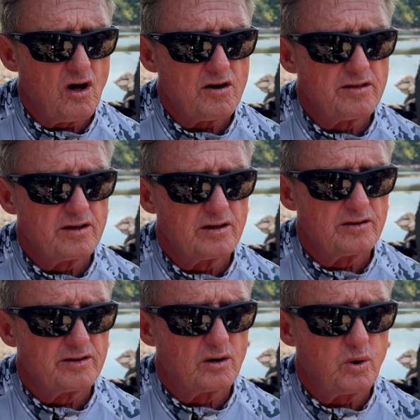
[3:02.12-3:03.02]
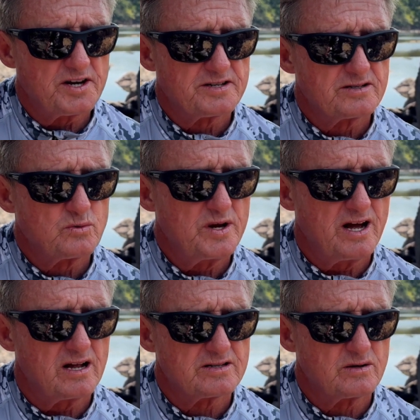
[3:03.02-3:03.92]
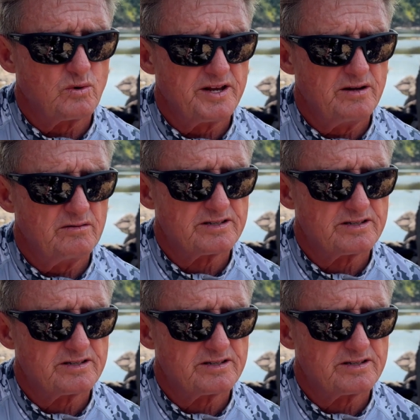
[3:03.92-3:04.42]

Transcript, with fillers: lot of the, the questions we answer when you